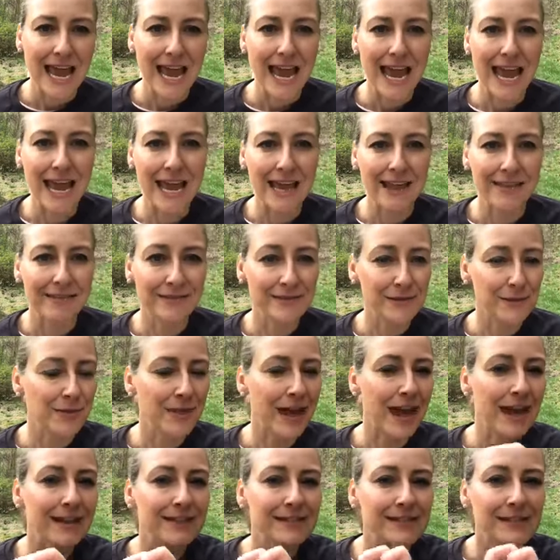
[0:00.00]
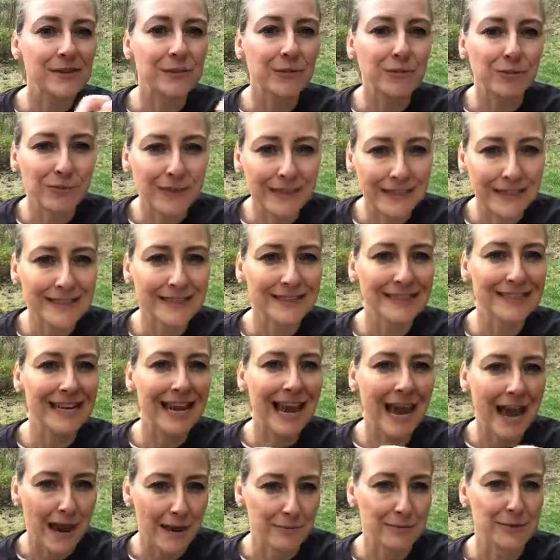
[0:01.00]
And so that is the written
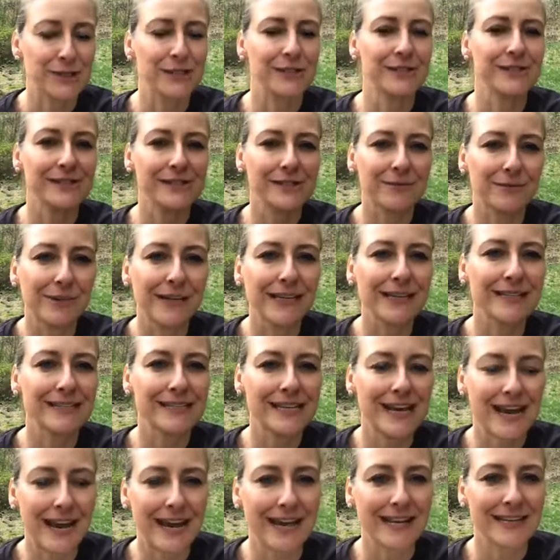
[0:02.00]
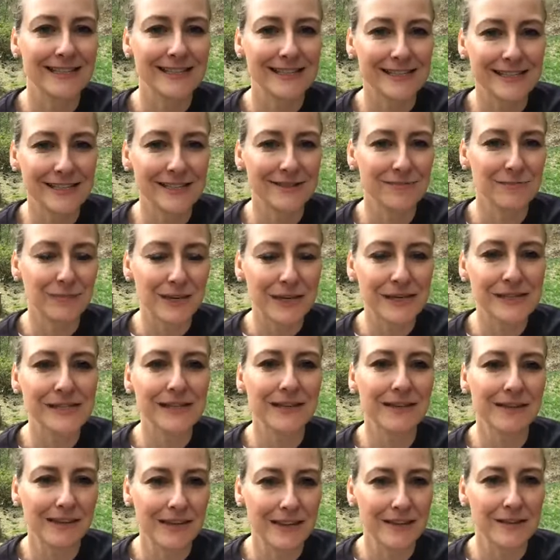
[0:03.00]
captions, the written text,
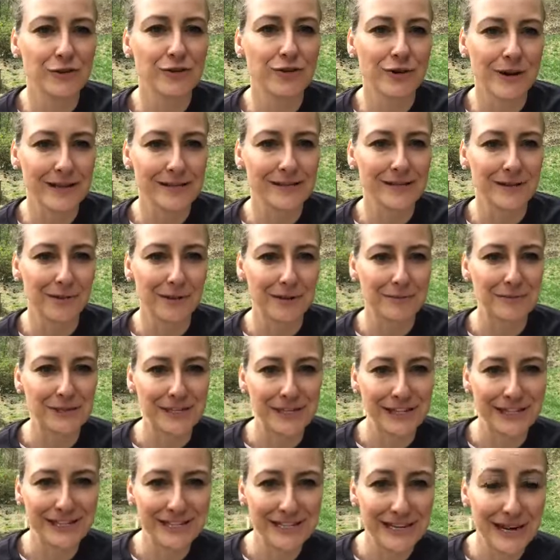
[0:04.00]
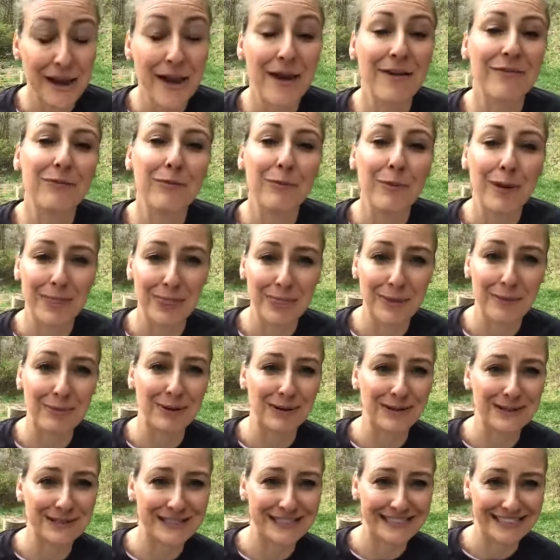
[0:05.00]
basically the transcription of what the
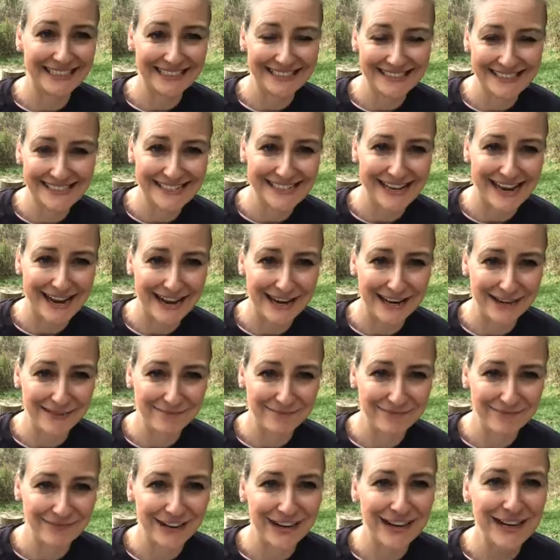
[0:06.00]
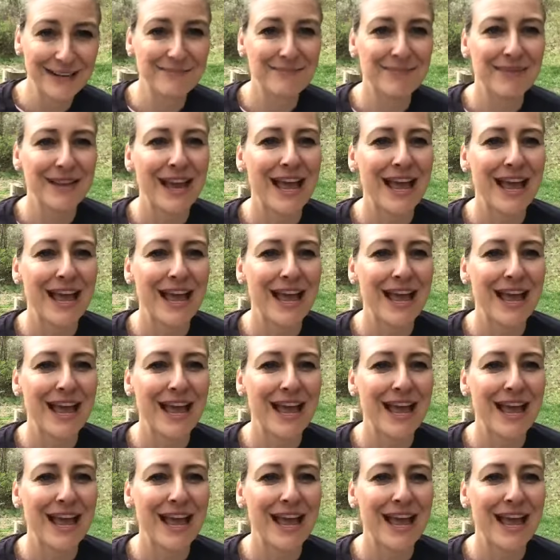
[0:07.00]
person is saying, right?